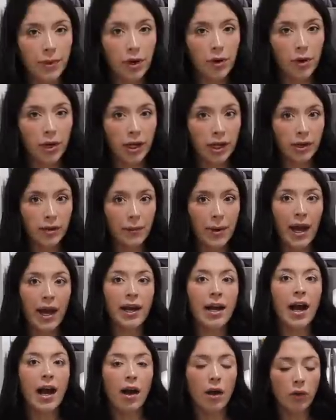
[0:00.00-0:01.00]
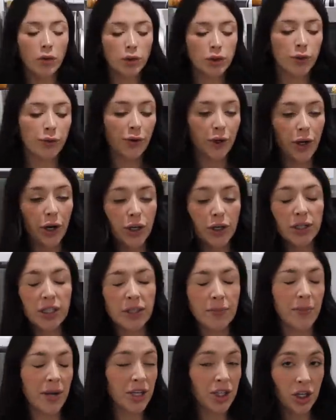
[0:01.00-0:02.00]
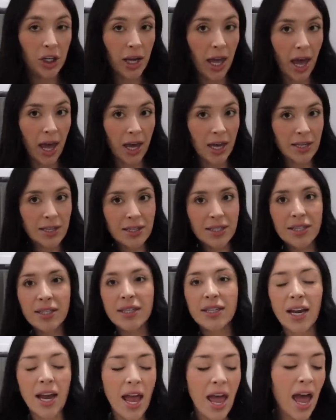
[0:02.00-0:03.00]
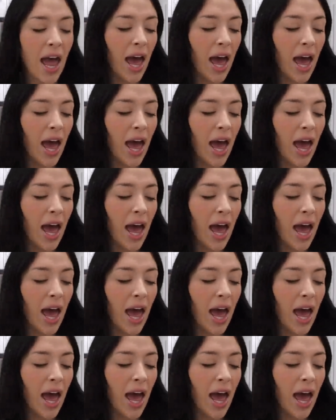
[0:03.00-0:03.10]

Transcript: be going in the back house for our special guest,